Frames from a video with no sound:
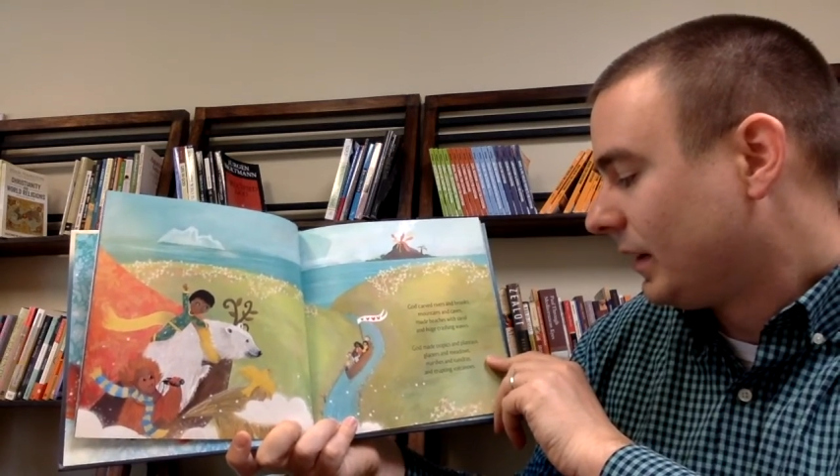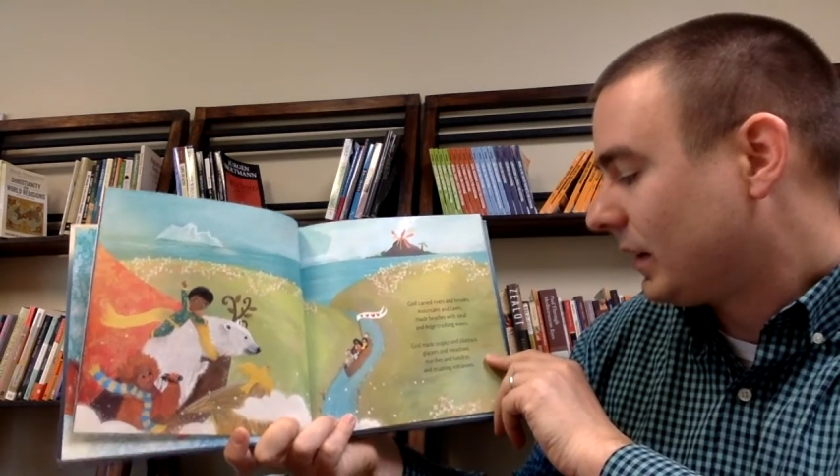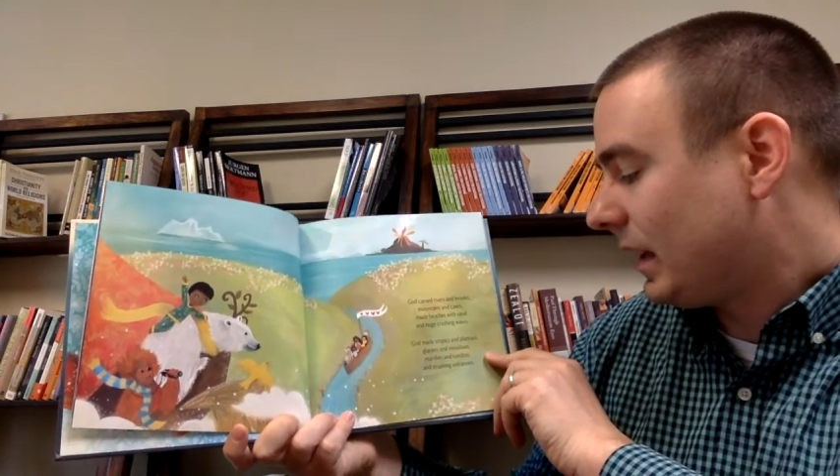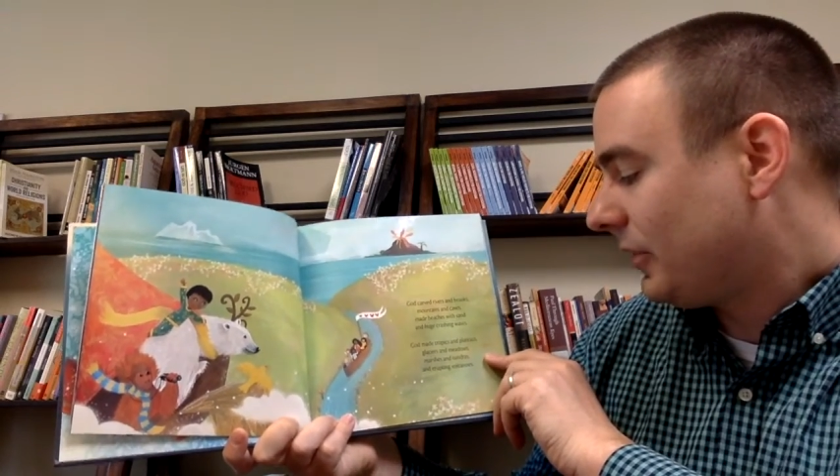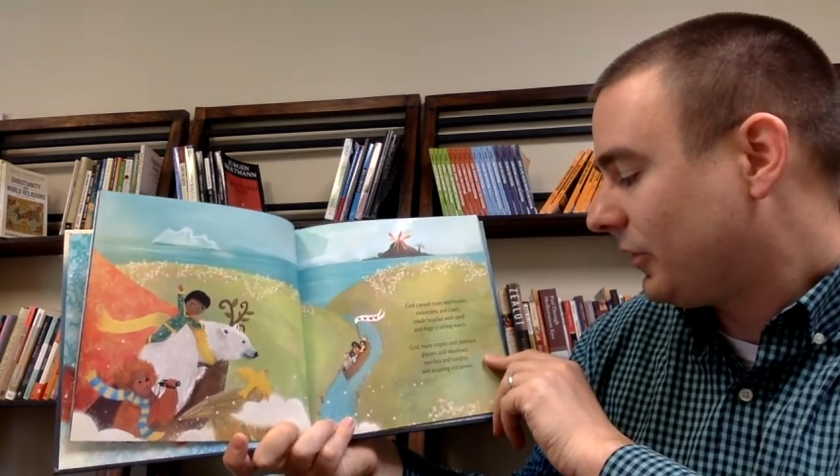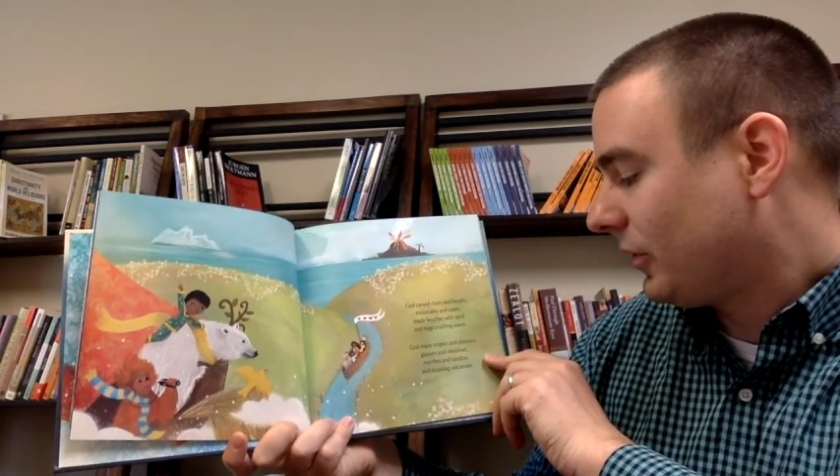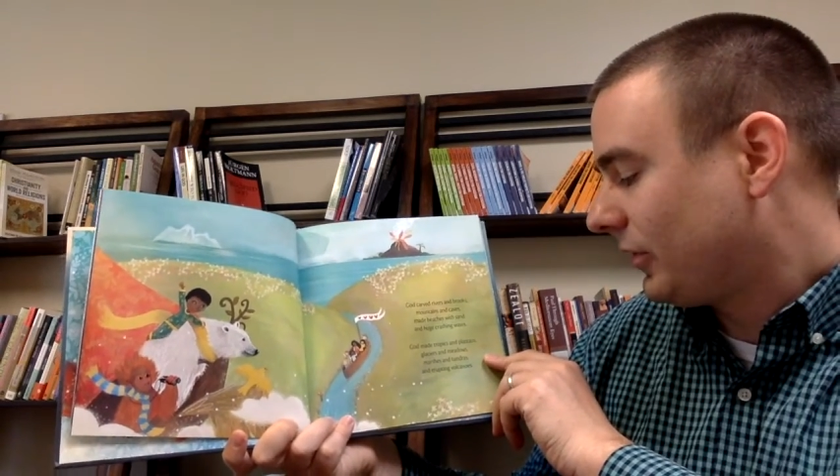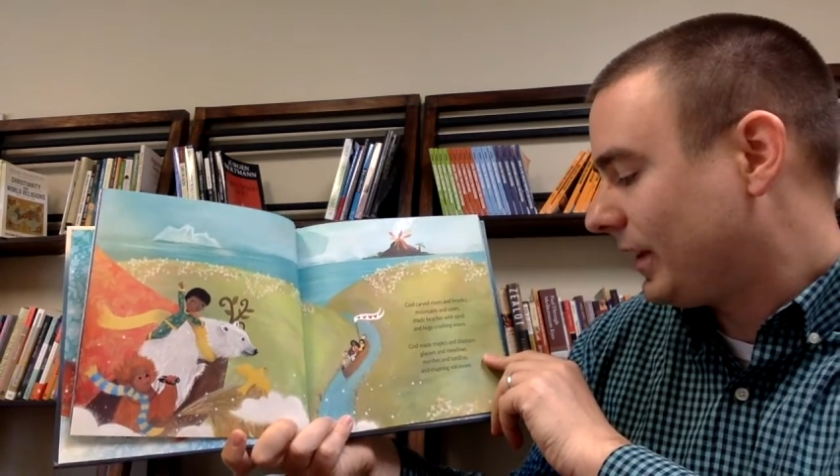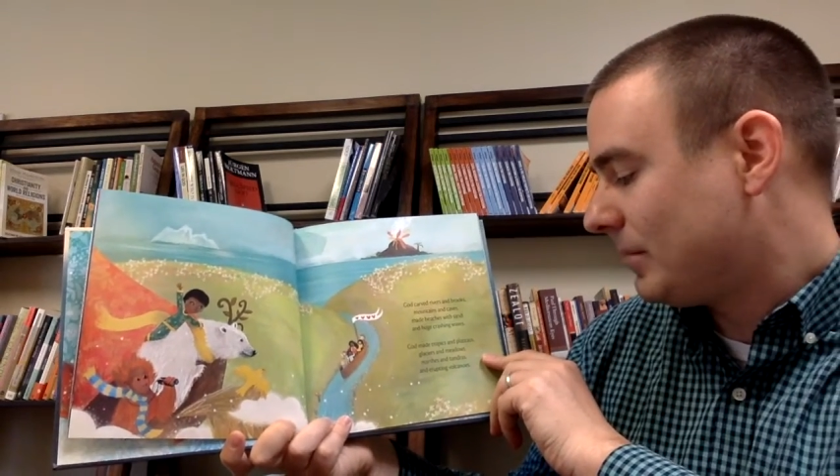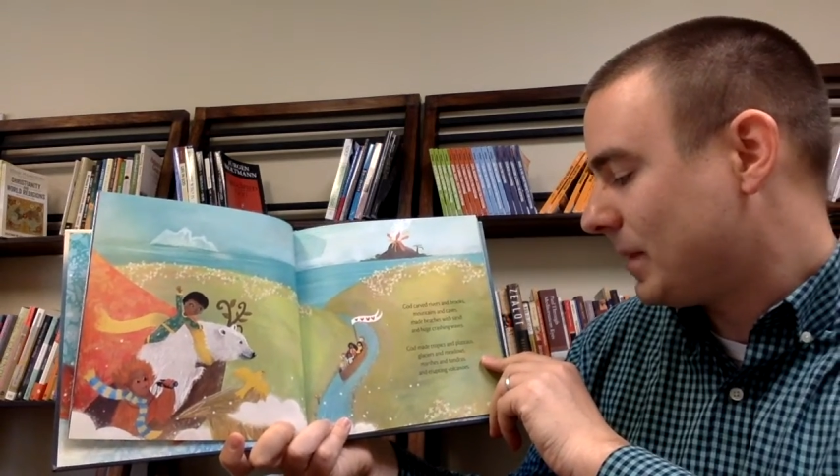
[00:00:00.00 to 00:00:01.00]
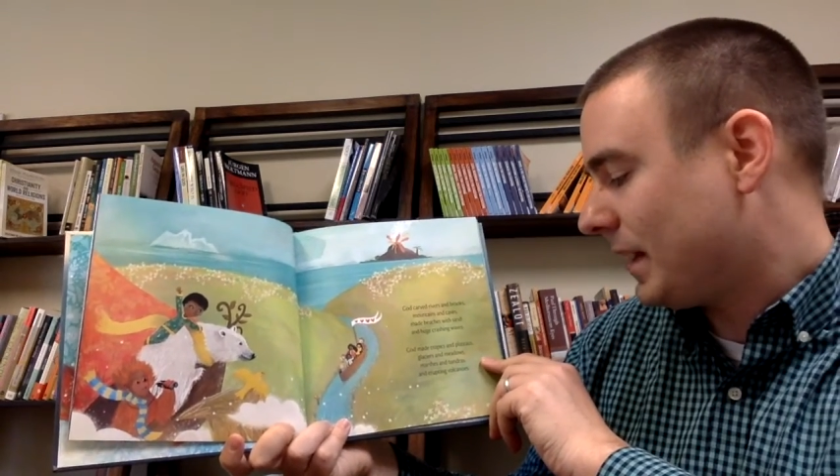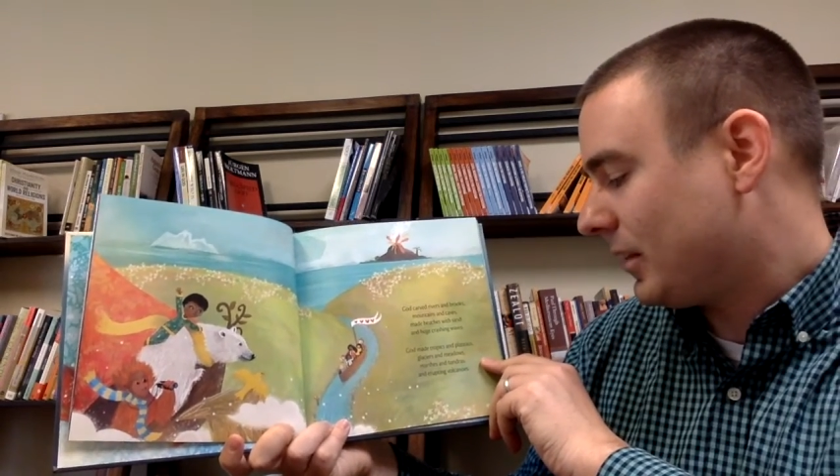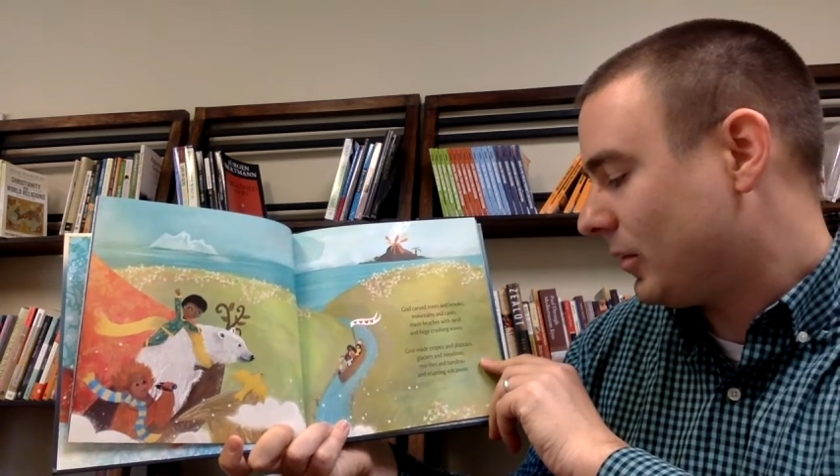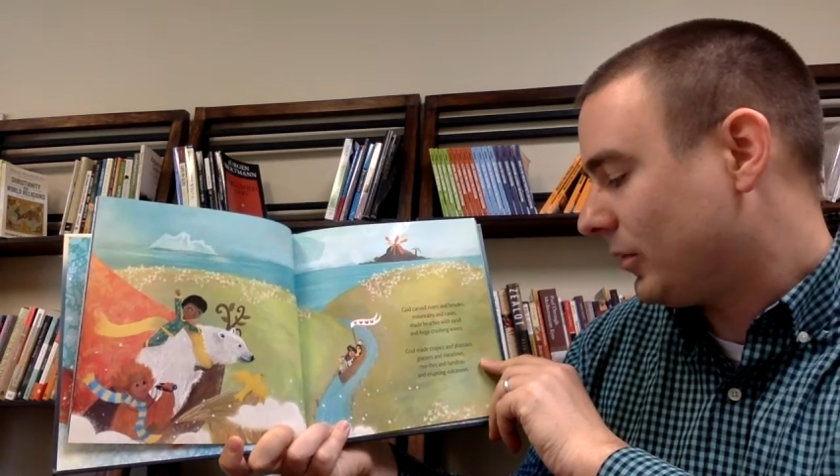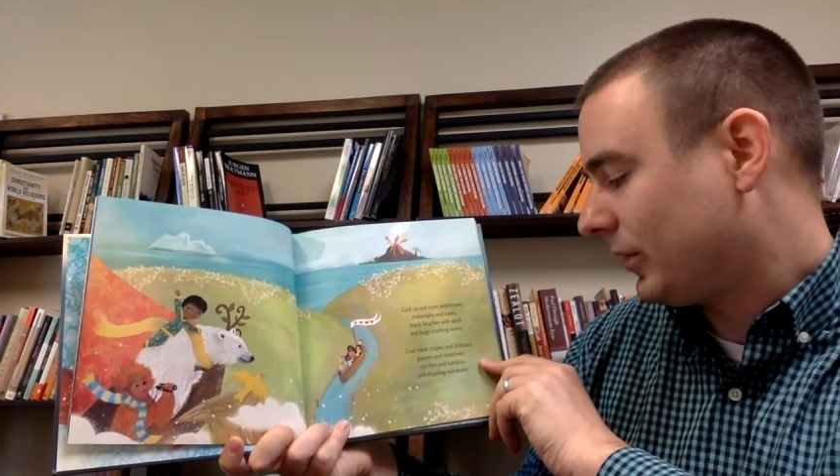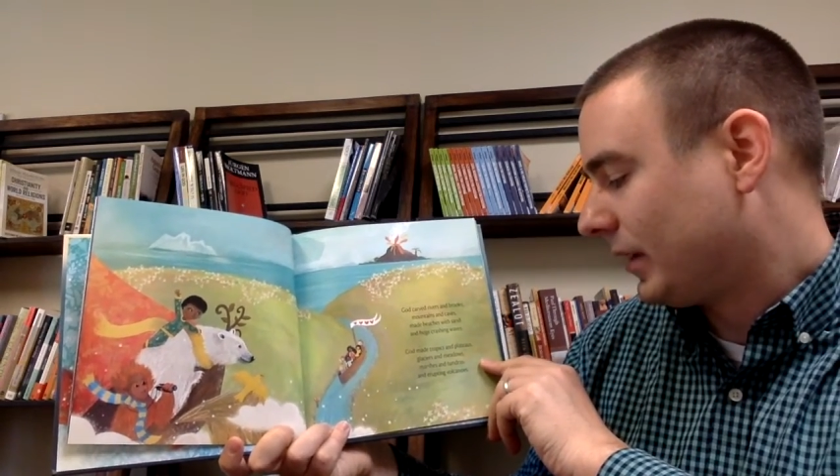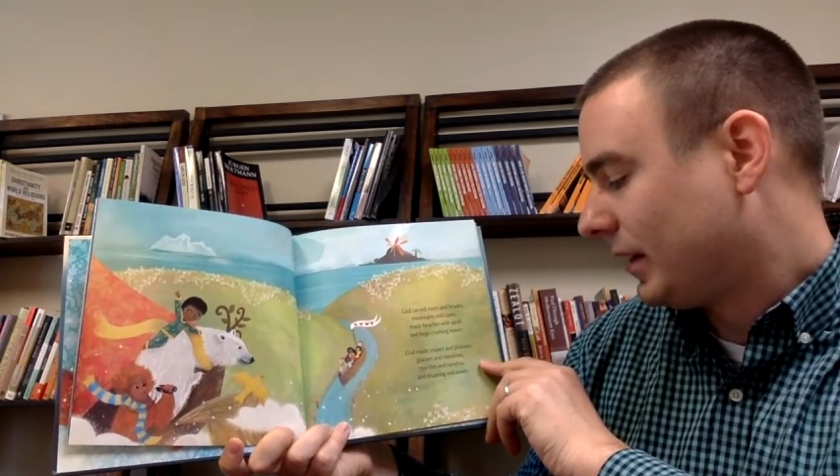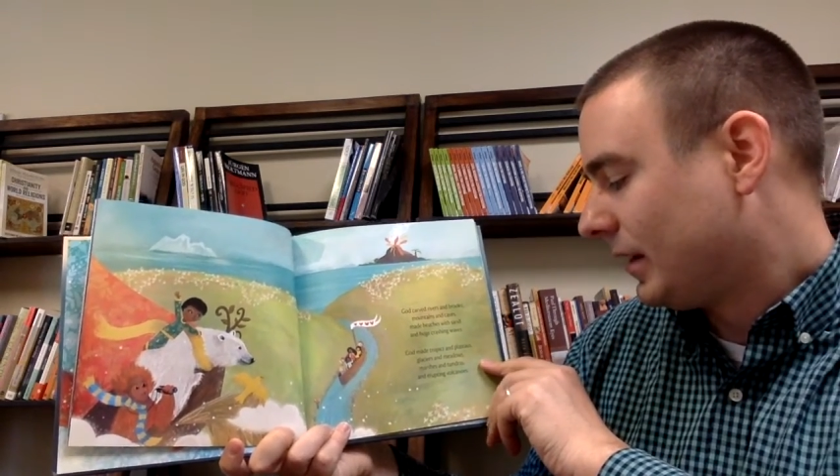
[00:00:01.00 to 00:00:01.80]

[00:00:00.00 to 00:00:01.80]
glaciers and meadows,